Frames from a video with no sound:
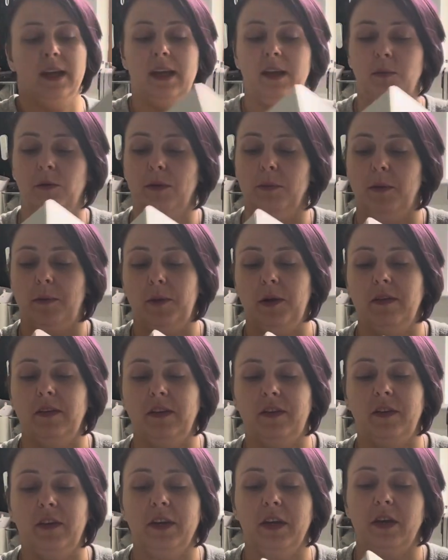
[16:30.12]
in one of my previous
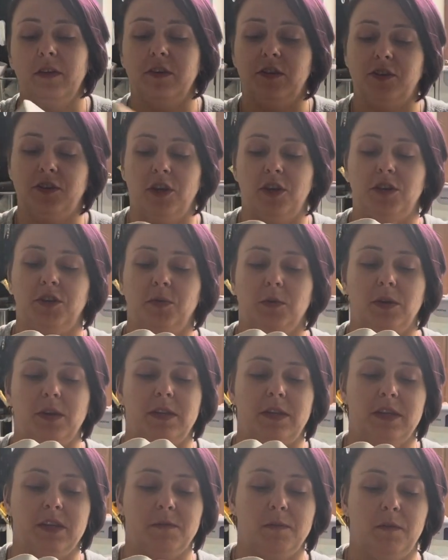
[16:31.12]
videos, I showed you one of
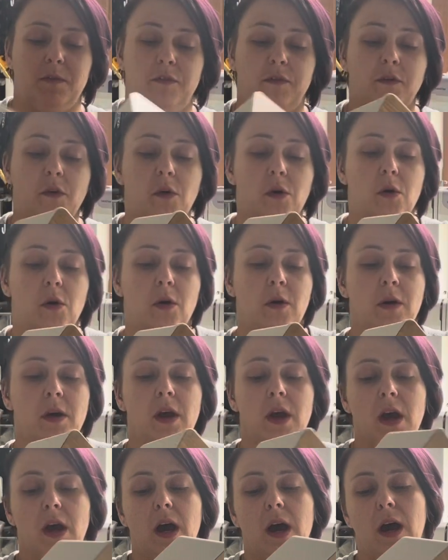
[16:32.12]
these before,
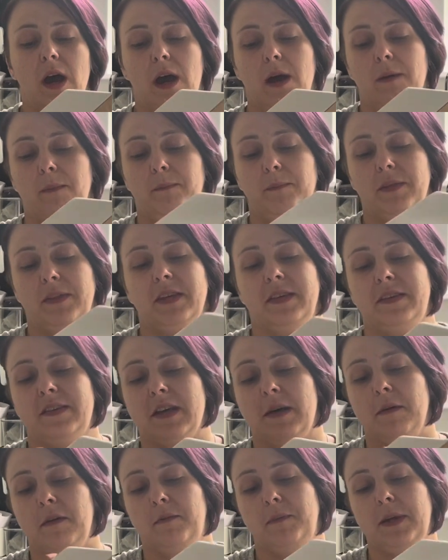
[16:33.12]
but this
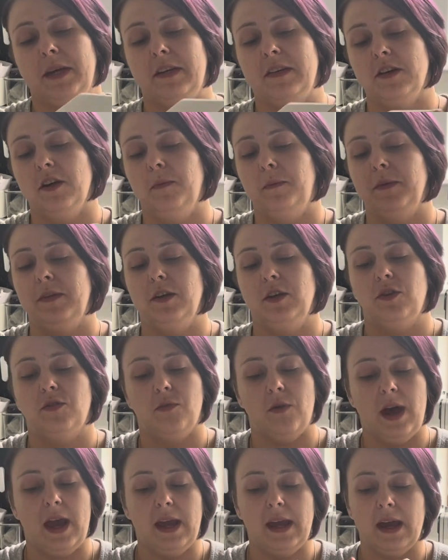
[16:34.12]
time I've picked it up in the
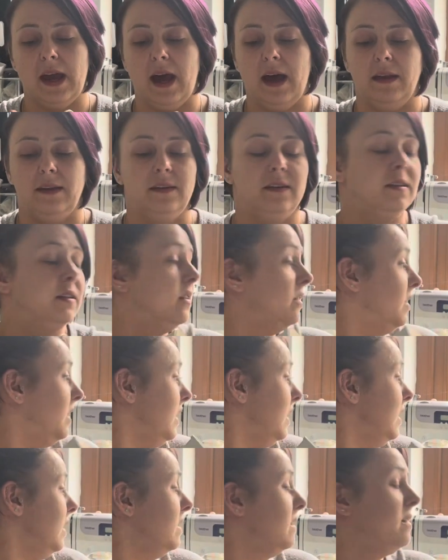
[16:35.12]
grey and
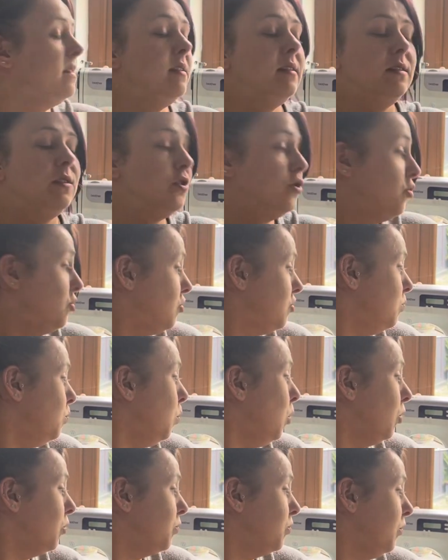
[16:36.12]

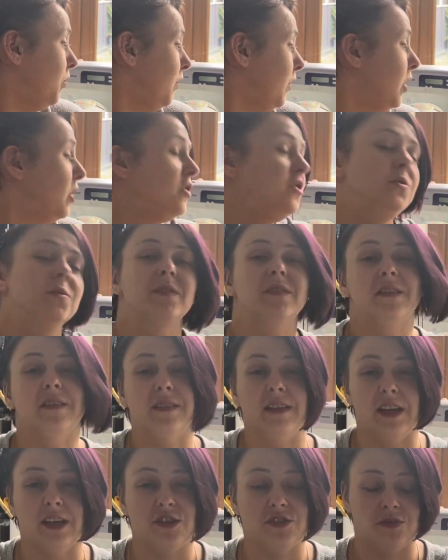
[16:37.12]
what's referred to as the
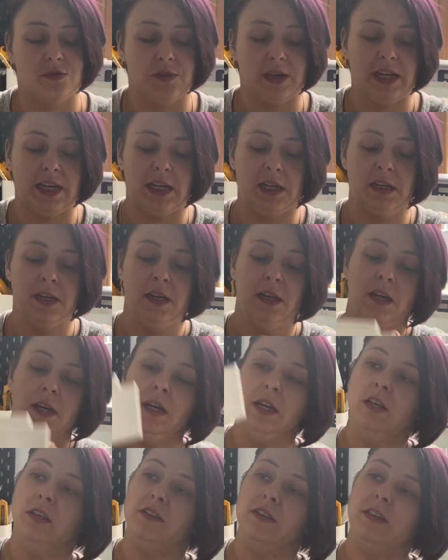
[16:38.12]
sage green.
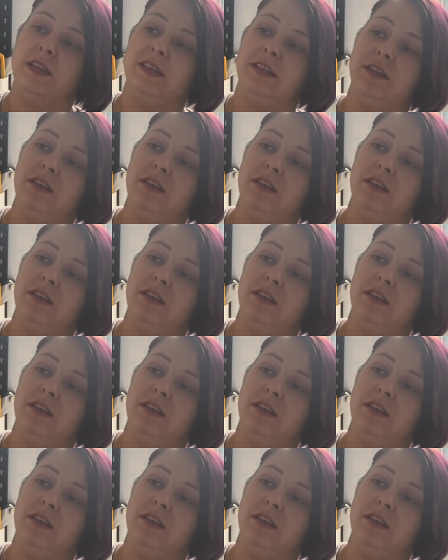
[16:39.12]
So this is